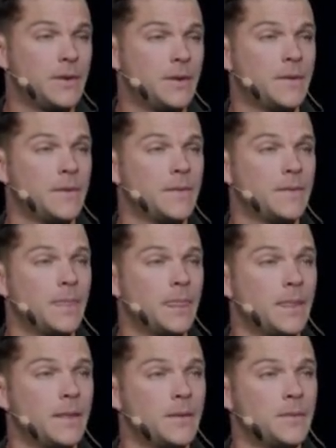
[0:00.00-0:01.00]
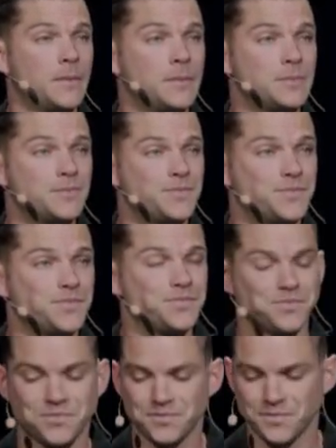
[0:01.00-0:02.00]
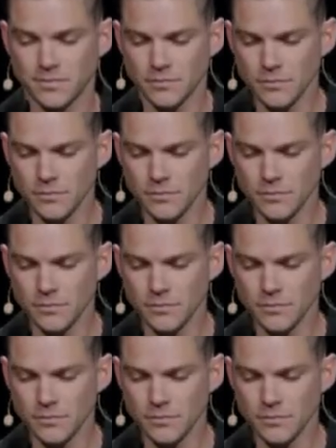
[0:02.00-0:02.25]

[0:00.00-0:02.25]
(no one is talking)